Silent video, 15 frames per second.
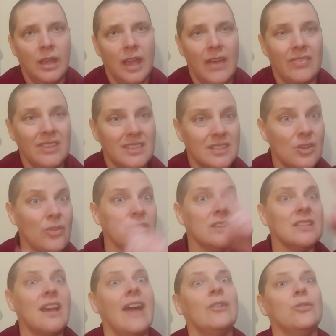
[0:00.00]
the
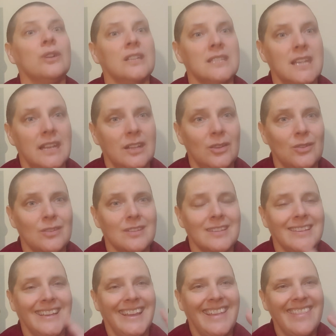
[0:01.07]
cycle continues.
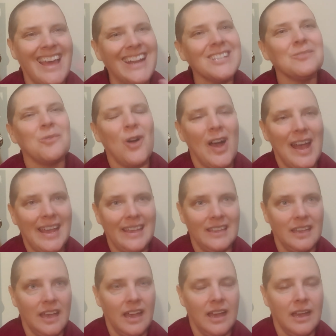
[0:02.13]
That is why,
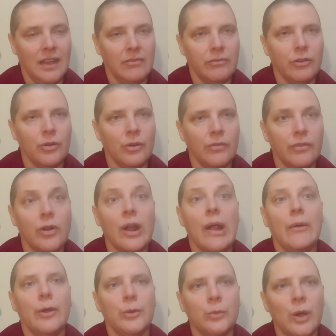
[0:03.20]
for
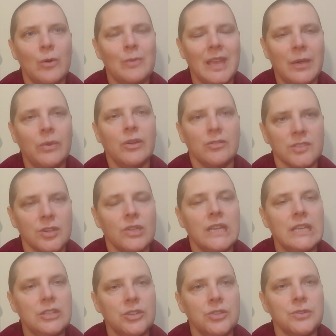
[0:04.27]
our own well-being, we also
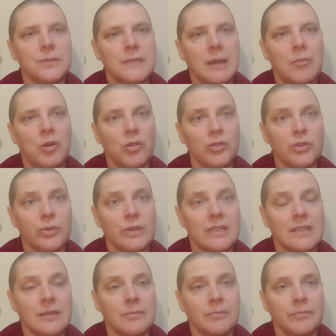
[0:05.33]
need to do some
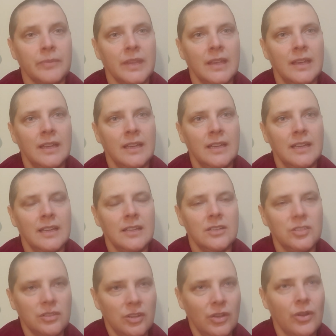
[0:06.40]
altruism,
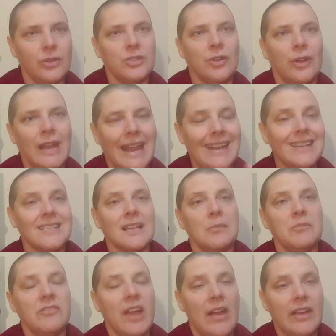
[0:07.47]
donating some
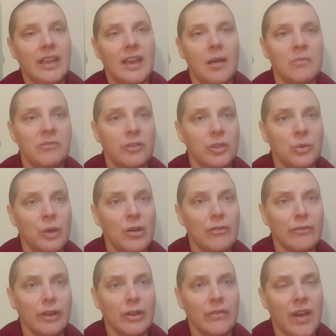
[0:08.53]
of our income for the
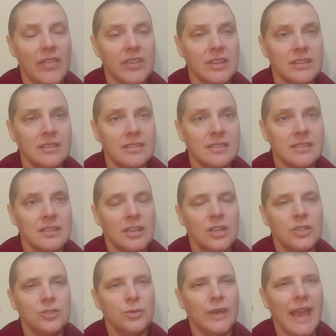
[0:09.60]
welfare of others,
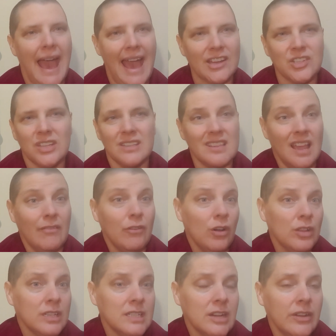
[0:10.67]
doing actions like
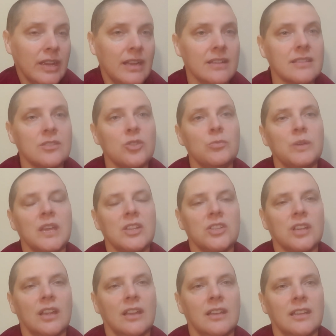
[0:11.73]
volunteering in a soup
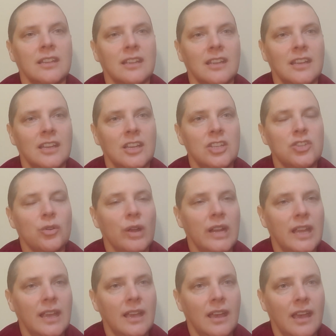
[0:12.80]
kitchen,
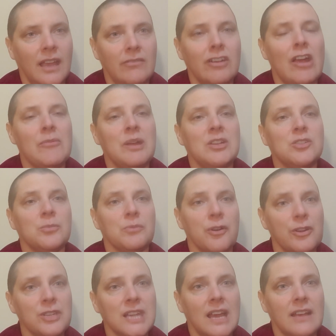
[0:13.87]
joining an environmental
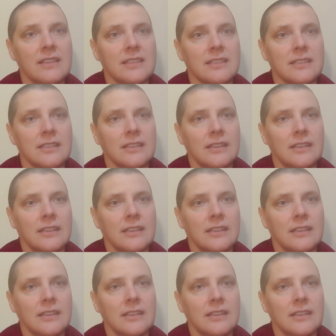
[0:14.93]
protest,